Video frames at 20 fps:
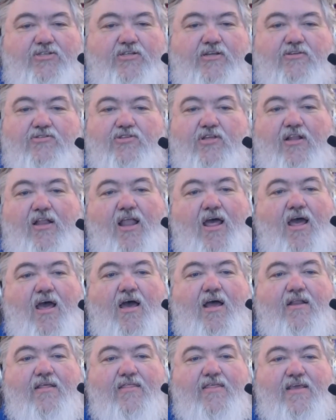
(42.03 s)
And there's a
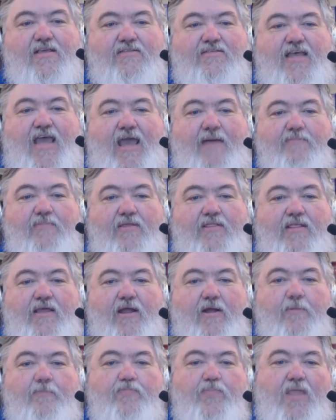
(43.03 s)
lot of things happening
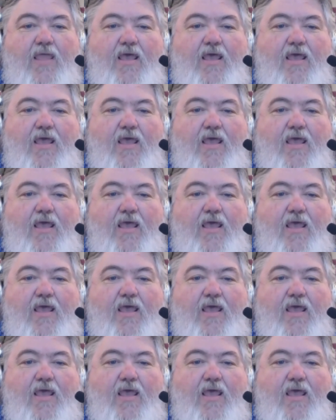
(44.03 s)
there.